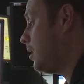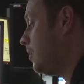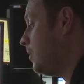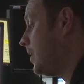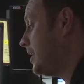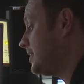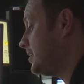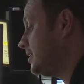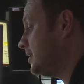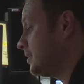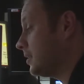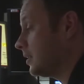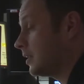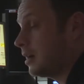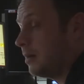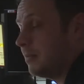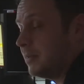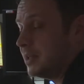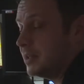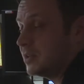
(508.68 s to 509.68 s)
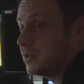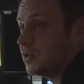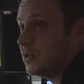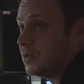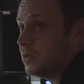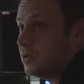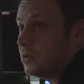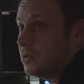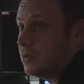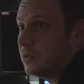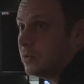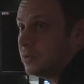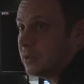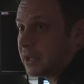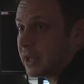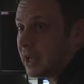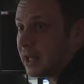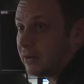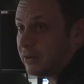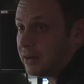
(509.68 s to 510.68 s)
OSs that come into the
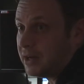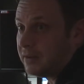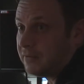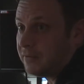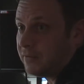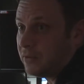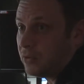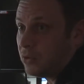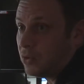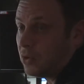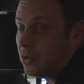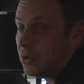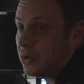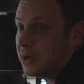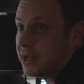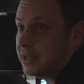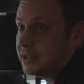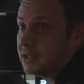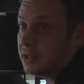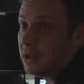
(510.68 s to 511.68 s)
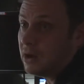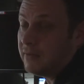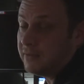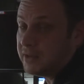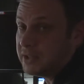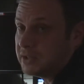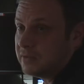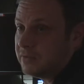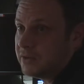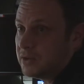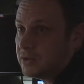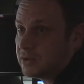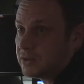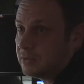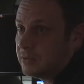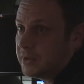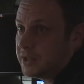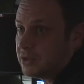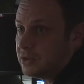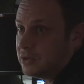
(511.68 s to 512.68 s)
gallery for live interviews
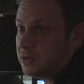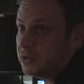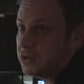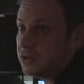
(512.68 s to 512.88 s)
that we do